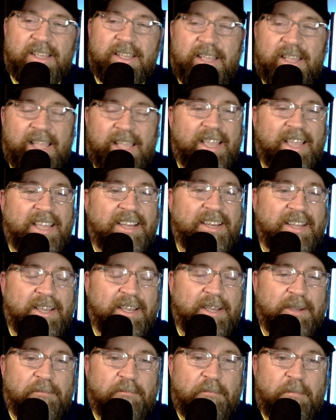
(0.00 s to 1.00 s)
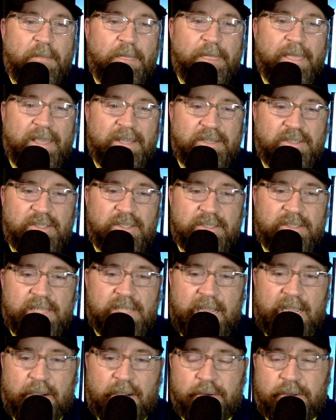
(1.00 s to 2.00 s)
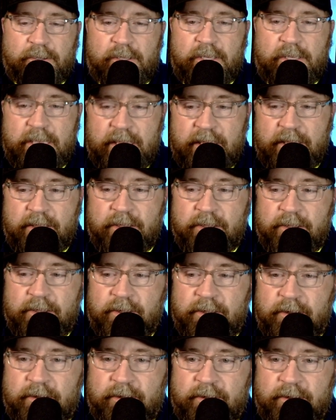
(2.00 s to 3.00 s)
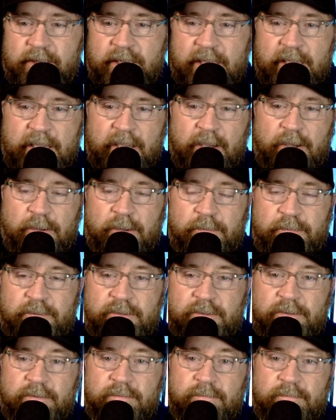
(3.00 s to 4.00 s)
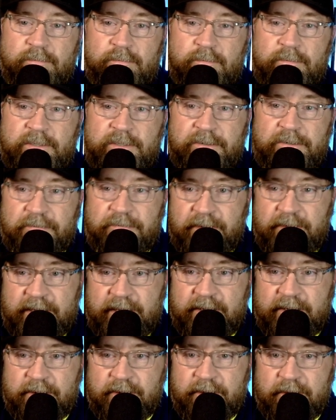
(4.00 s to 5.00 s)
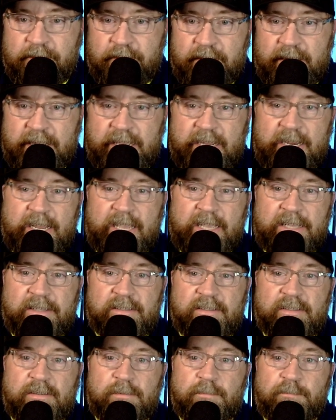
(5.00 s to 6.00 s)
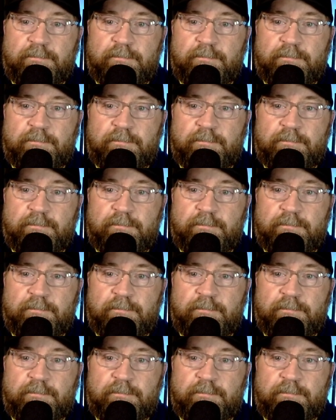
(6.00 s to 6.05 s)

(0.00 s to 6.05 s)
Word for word: and um, and just how he he helped defeat the Midianites,